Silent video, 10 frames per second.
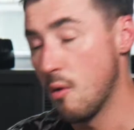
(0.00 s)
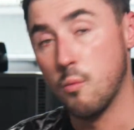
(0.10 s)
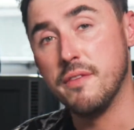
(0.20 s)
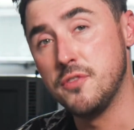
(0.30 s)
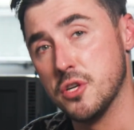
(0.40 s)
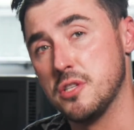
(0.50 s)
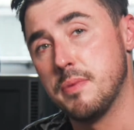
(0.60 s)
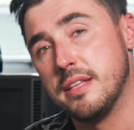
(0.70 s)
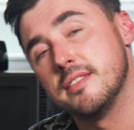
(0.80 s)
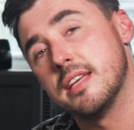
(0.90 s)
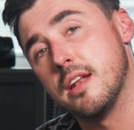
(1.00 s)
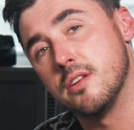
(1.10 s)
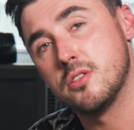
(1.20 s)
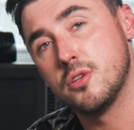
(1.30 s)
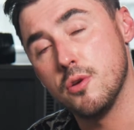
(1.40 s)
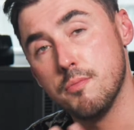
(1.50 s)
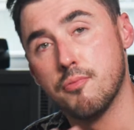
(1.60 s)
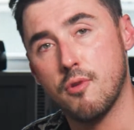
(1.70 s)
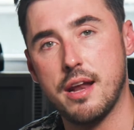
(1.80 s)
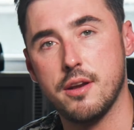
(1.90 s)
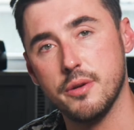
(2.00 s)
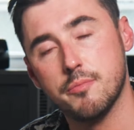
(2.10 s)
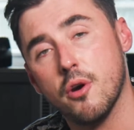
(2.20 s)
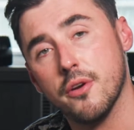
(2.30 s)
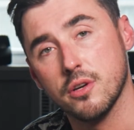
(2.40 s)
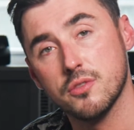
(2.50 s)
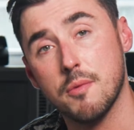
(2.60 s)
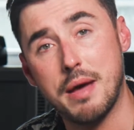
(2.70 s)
We've just been sent 2 brand new products from